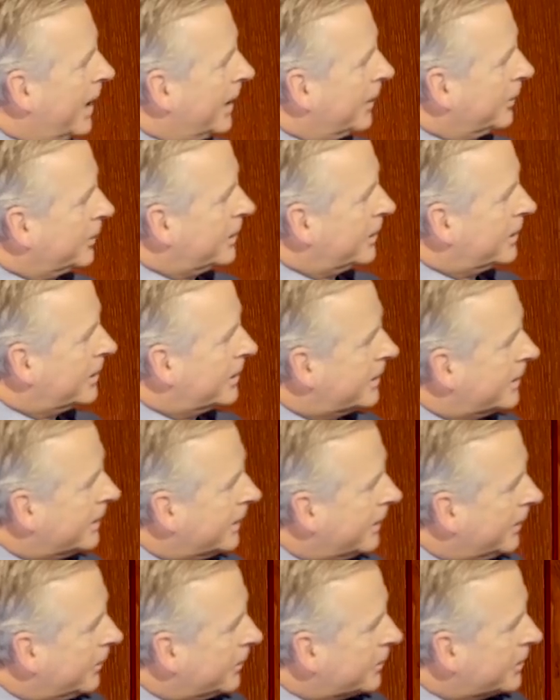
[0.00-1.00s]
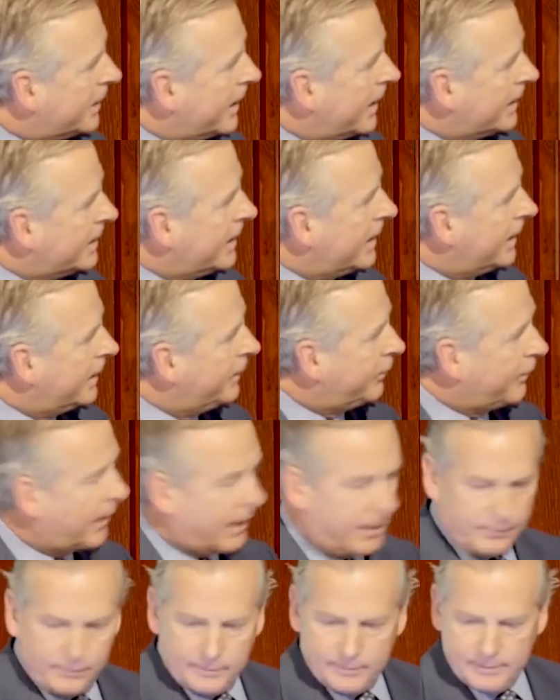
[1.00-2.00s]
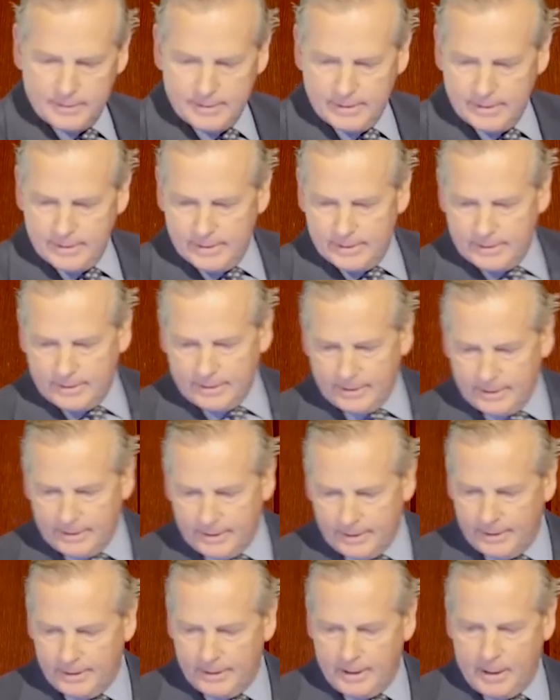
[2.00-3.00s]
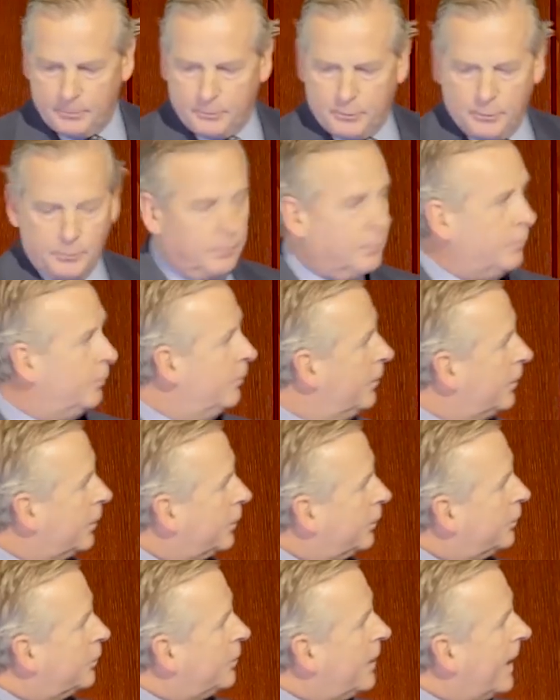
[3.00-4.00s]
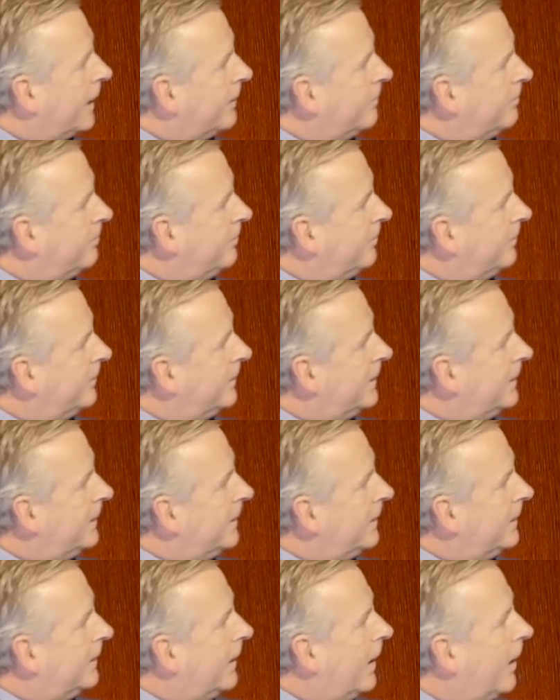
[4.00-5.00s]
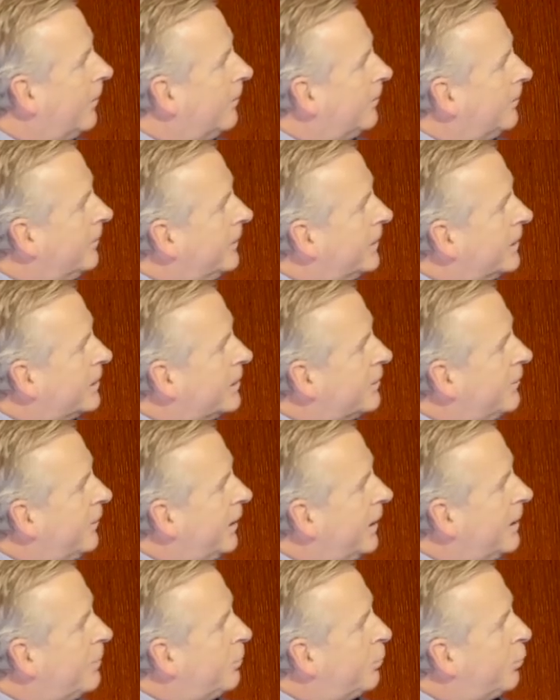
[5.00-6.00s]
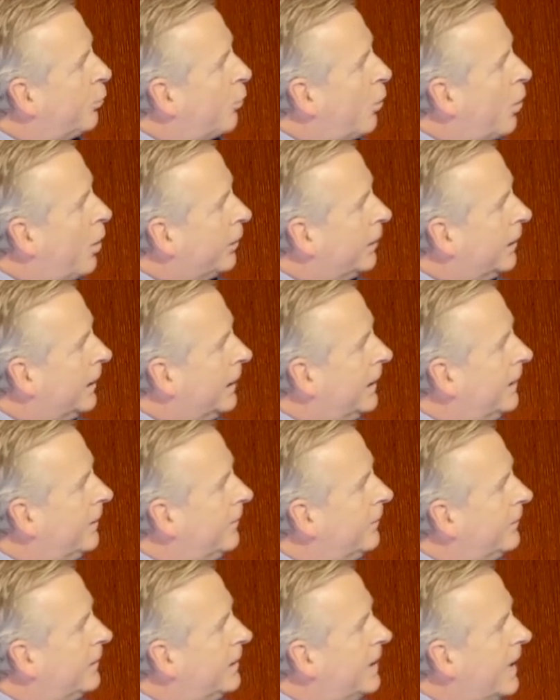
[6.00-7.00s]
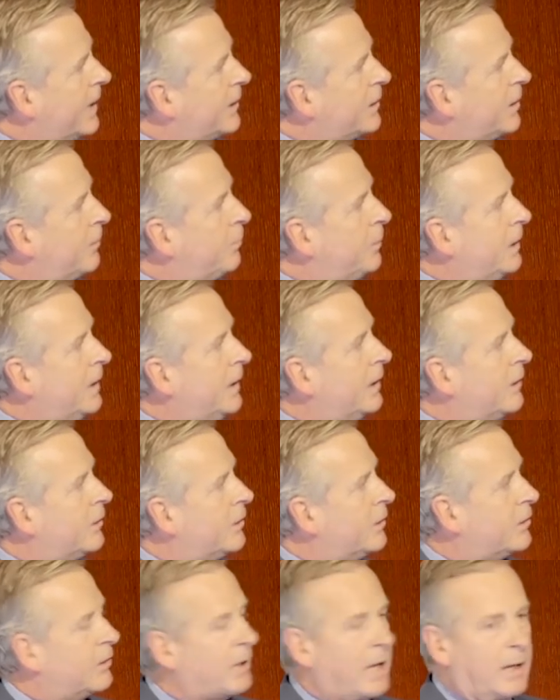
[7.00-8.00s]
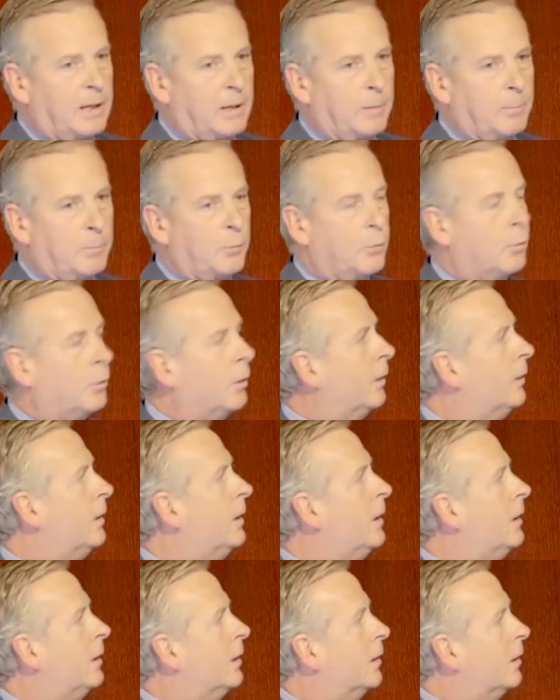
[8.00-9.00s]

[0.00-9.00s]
cycles. This is was it 1995 up to today. Now, this is very broadly the S&P. This is Standard & Poor